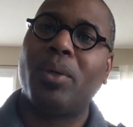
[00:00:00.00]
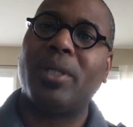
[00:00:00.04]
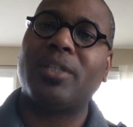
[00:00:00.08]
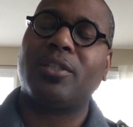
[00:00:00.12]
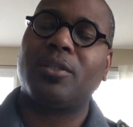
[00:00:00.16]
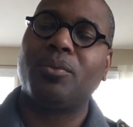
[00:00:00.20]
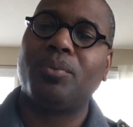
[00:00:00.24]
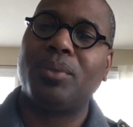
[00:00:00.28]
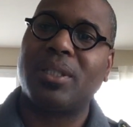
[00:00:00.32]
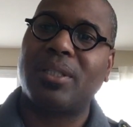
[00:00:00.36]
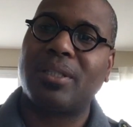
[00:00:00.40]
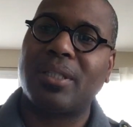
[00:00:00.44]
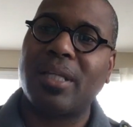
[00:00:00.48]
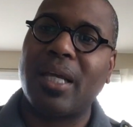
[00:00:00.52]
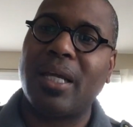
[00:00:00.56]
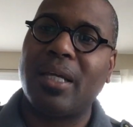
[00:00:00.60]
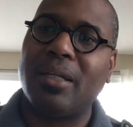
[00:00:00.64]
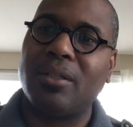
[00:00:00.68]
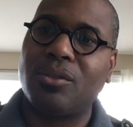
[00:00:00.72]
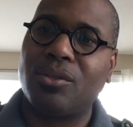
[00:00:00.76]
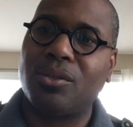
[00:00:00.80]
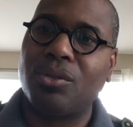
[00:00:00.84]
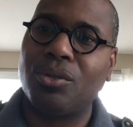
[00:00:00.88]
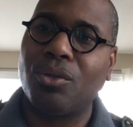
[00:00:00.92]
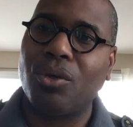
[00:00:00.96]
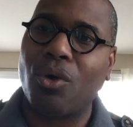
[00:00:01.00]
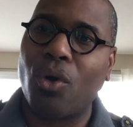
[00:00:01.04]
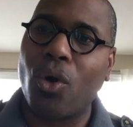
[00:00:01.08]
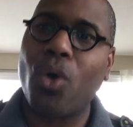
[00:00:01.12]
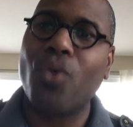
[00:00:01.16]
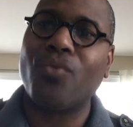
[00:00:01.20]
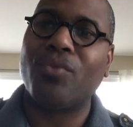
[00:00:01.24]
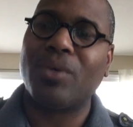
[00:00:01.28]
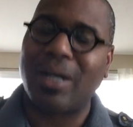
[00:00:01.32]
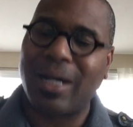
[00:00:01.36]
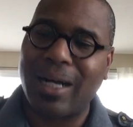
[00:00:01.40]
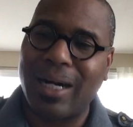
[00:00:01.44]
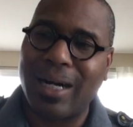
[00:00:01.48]
What do we say to
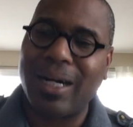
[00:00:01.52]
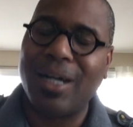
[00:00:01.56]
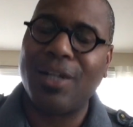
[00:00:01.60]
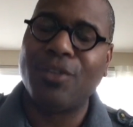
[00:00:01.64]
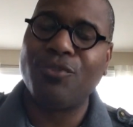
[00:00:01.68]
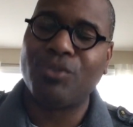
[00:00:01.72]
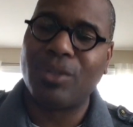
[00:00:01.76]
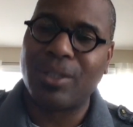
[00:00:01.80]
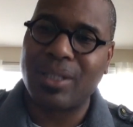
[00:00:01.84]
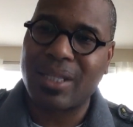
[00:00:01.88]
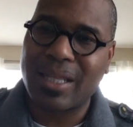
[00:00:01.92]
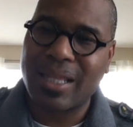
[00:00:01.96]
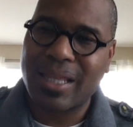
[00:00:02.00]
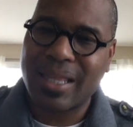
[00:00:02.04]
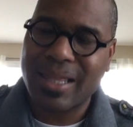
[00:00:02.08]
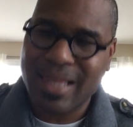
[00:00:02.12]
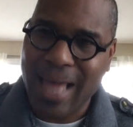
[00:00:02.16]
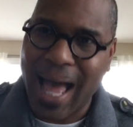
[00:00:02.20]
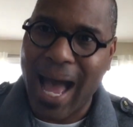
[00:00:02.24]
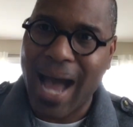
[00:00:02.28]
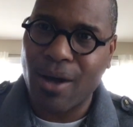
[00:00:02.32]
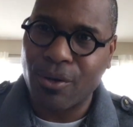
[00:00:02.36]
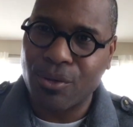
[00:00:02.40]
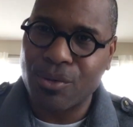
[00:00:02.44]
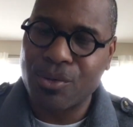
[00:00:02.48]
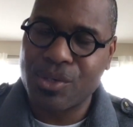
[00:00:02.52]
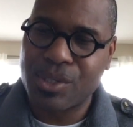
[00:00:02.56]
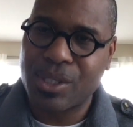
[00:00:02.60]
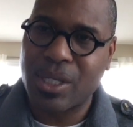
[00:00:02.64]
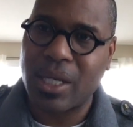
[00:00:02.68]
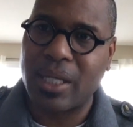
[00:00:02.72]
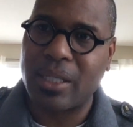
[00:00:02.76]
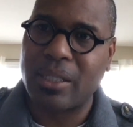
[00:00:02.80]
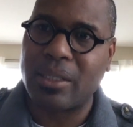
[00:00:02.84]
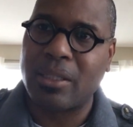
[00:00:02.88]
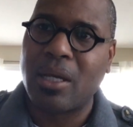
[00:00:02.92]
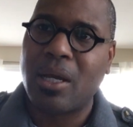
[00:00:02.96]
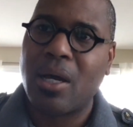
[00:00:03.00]
over
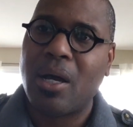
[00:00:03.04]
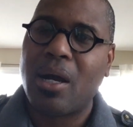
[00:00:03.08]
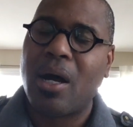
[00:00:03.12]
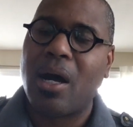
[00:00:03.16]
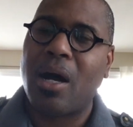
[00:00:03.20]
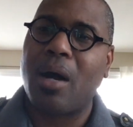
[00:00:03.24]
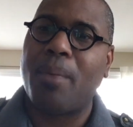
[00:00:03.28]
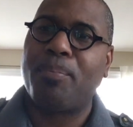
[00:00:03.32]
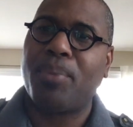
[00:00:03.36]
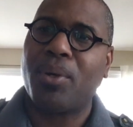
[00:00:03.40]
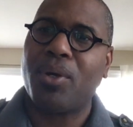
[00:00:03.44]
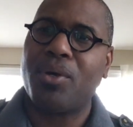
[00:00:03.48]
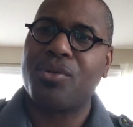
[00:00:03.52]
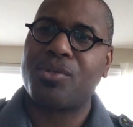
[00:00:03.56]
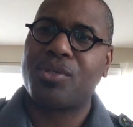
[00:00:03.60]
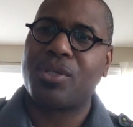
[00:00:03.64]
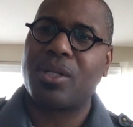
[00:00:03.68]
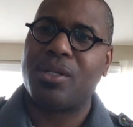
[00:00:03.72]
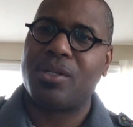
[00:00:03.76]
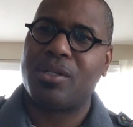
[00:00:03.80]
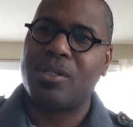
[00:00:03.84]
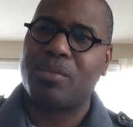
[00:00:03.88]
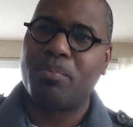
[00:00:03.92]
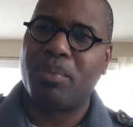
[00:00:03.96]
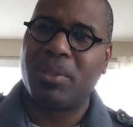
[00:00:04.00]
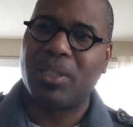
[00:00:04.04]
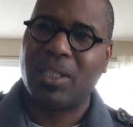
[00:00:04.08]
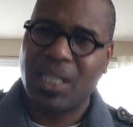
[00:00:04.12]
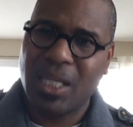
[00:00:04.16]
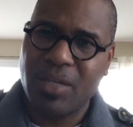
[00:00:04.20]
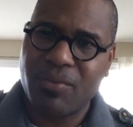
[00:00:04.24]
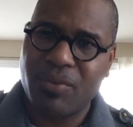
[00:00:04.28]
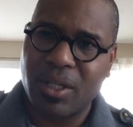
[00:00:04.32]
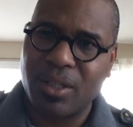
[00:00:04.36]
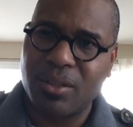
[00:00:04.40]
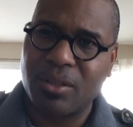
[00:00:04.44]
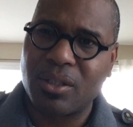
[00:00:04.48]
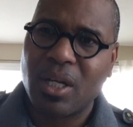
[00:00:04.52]
100,000 uh, persons
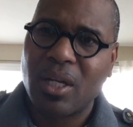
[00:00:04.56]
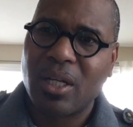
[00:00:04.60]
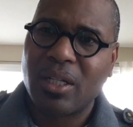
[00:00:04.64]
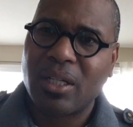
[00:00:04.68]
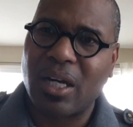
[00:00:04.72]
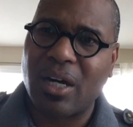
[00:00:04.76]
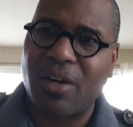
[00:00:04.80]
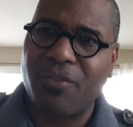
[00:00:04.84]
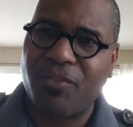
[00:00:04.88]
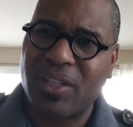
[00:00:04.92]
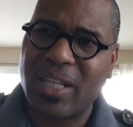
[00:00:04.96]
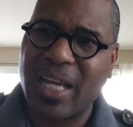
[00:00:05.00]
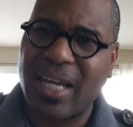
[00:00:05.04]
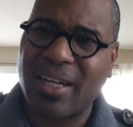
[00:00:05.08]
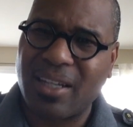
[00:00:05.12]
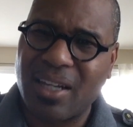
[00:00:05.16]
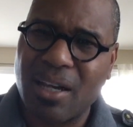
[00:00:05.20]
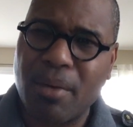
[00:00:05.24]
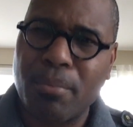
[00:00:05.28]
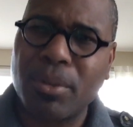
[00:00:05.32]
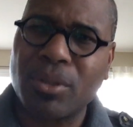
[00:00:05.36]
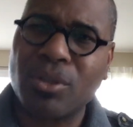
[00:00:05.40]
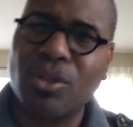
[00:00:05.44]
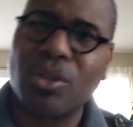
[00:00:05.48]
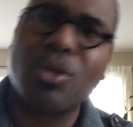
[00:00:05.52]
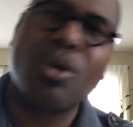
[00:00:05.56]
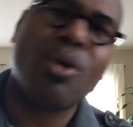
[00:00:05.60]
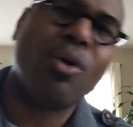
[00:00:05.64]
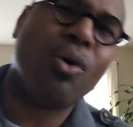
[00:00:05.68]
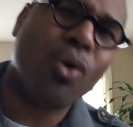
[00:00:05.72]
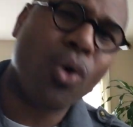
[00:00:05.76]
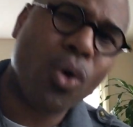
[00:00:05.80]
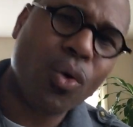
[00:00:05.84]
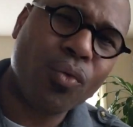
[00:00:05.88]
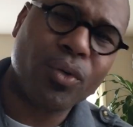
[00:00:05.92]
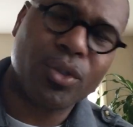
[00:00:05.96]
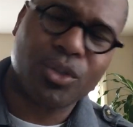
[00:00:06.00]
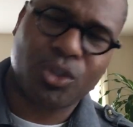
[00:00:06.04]
believing uh, for that number to go
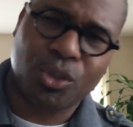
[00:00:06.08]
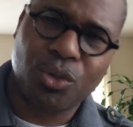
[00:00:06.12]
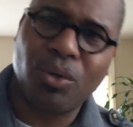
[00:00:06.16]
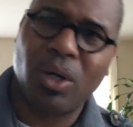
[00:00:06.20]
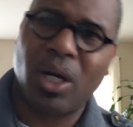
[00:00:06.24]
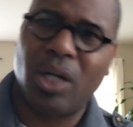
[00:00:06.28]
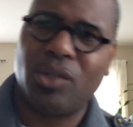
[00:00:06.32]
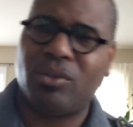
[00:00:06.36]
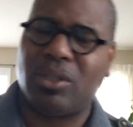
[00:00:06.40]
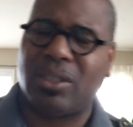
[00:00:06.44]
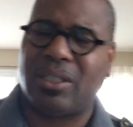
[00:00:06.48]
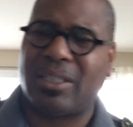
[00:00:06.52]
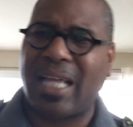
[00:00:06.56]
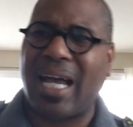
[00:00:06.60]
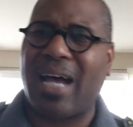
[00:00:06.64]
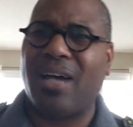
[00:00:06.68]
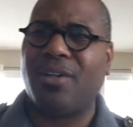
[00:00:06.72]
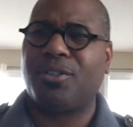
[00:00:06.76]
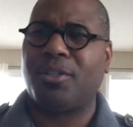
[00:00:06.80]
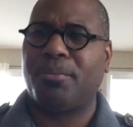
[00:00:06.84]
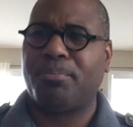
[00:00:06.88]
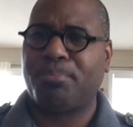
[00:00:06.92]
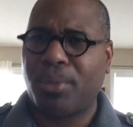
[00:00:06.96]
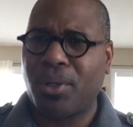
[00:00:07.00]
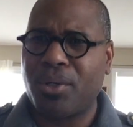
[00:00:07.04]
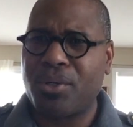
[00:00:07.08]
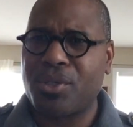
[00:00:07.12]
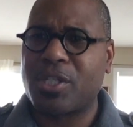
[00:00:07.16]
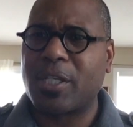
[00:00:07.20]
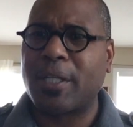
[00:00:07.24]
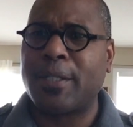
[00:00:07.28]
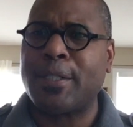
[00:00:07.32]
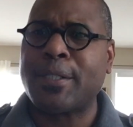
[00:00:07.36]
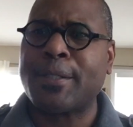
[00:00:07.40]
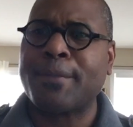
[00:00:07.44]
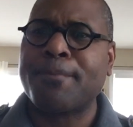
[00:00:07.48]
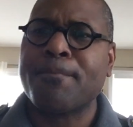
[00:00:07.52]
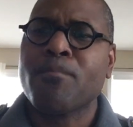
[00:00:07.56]
over 200,000
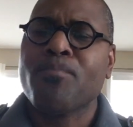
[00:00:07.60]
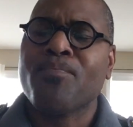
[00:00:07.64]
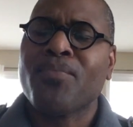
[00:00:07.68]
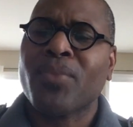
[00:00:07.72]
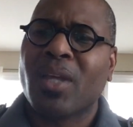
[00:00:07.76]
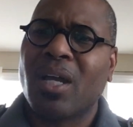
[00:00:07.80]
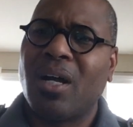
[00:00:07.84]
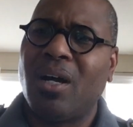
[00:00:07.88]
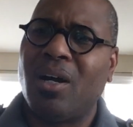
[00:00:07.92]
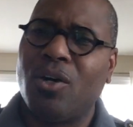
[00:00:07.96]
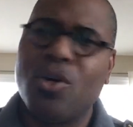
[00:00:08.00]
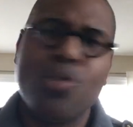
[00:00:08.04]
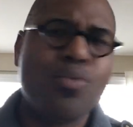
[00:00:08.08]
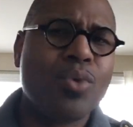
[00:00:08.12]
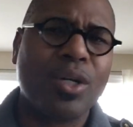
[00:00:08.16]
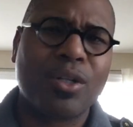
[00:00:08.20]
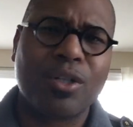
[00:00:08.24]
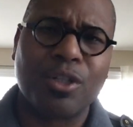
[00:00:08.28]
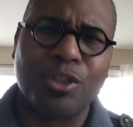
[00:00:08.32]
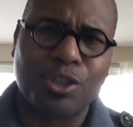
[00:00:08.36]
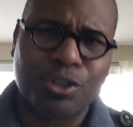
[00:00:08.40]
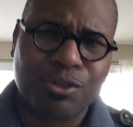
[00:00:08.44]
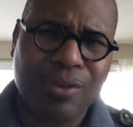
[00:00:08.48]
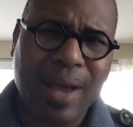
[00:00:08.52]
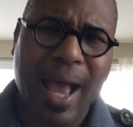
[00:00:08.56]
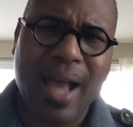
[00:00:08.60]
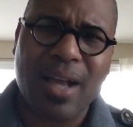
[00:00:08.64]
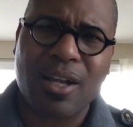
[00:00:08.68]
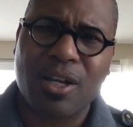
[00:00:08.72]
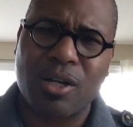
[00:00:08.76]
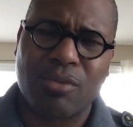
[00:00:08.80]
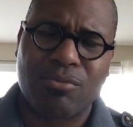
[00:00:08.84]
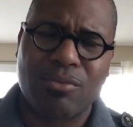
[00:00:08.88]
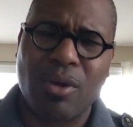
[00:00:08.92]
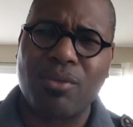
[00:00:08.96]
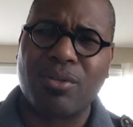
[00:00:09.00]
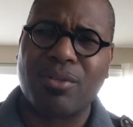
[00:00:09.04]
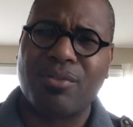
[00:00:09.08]
persons uh, who will contract
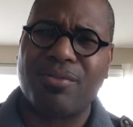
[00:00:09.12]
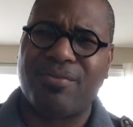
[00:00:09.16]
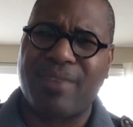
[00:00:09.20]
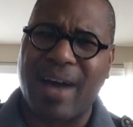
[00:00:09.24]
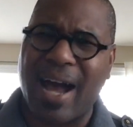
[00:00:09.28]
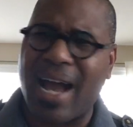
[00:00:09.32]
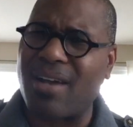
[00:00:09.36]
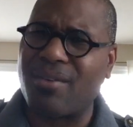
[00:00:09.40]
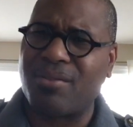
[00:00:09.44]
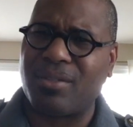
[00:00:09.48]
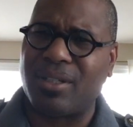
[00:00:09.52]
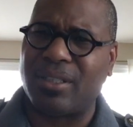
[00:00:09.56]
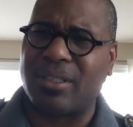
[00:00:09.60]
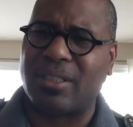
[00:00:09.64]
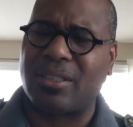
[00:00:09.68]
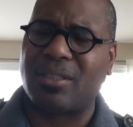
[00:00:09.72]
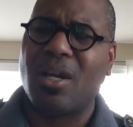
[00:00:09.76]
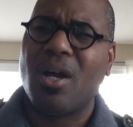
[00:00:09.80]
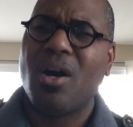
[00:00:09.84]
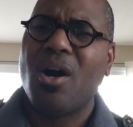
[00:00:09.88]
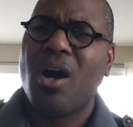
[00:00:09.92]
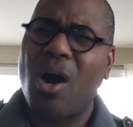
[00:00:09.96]
coronavirus?